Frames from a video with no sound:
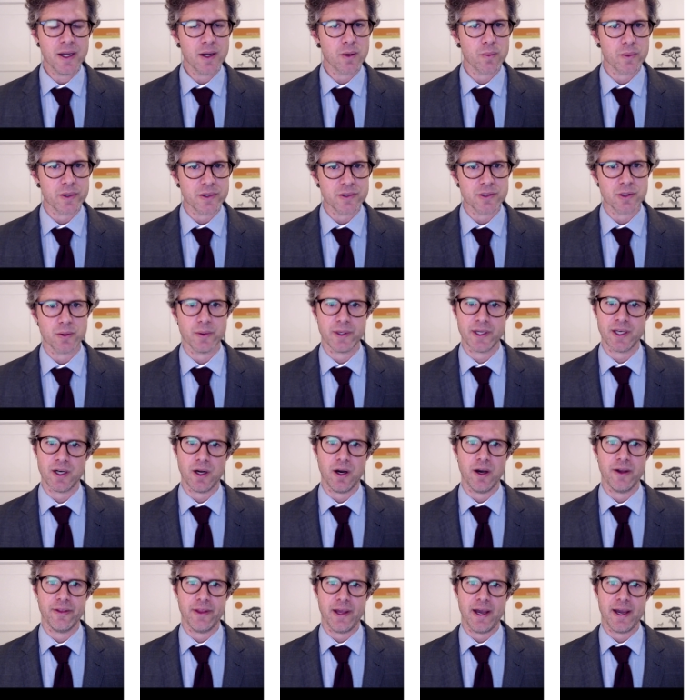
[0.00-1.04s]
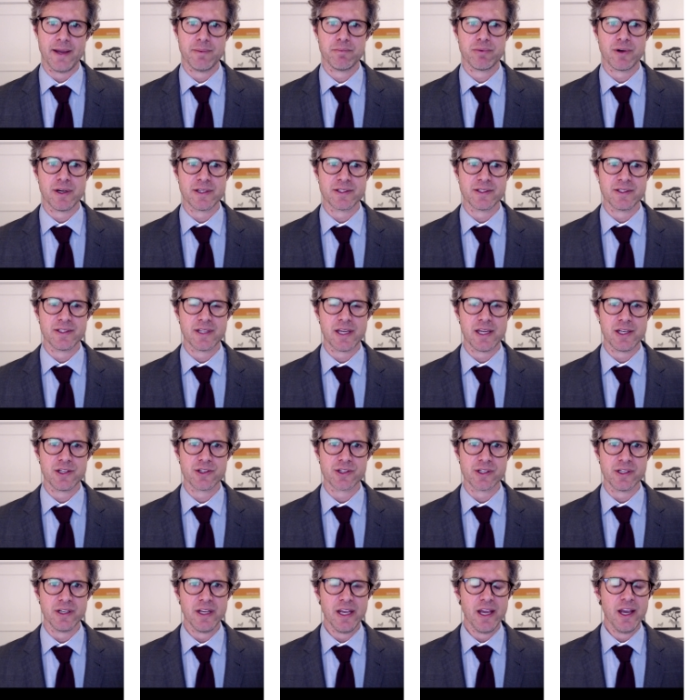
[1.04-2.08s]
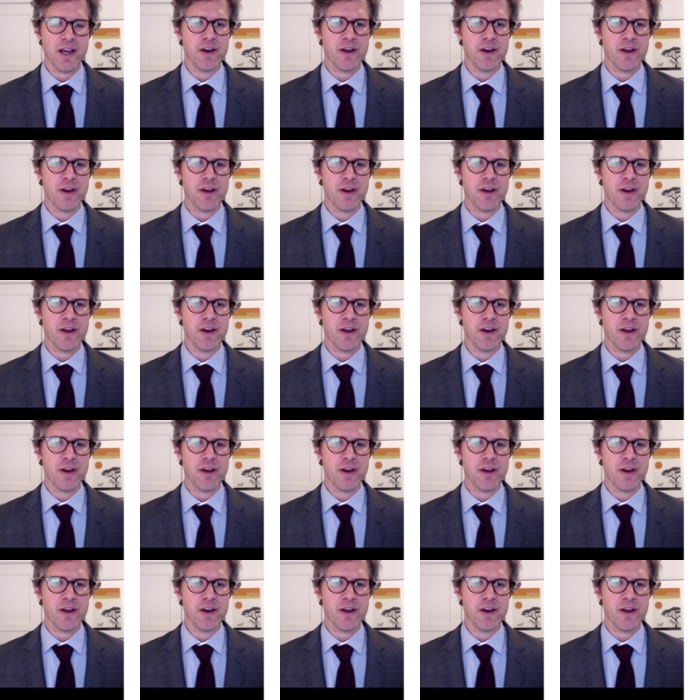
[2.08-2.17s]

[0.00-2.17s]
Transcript: when doing an online presentation.